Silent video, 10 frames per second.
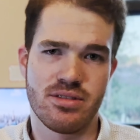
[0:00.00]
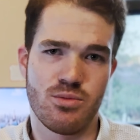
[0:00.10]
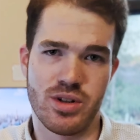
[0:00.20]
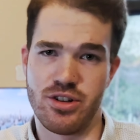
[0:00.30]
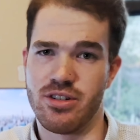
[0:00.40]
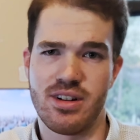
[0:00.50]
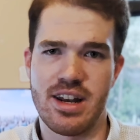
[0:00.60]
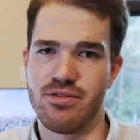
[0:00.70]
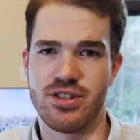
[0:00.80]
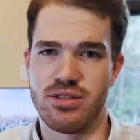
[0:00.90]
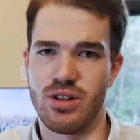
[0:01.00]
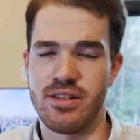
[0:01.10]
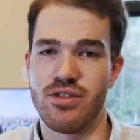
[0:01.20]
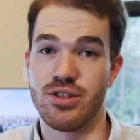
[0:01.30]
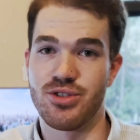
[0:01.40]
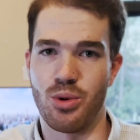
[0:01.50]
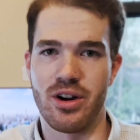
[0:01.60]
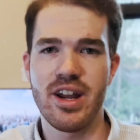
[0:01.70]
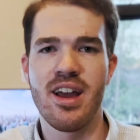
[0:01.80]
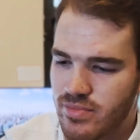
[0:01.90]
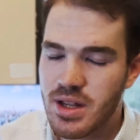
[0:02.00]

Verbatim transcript: when you're kind of just looking for the story.